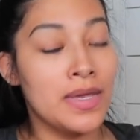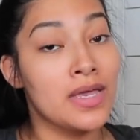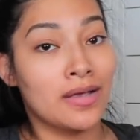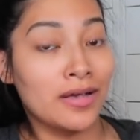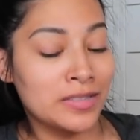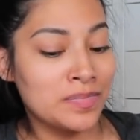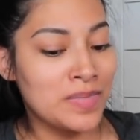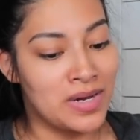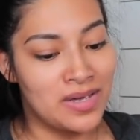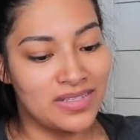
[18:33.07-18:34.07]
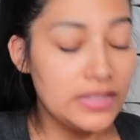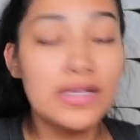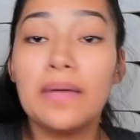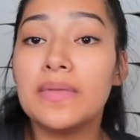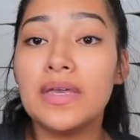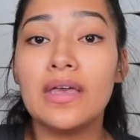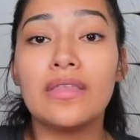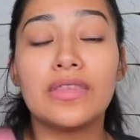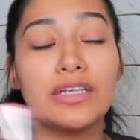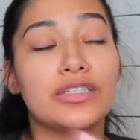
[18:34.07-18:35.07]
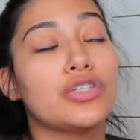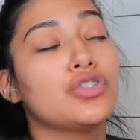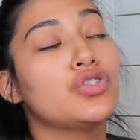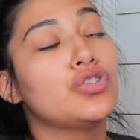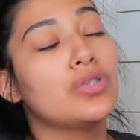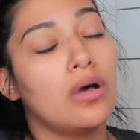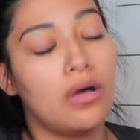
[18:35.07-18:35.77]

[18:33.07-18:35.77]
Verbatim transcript: It Cosmetics. They sent me this,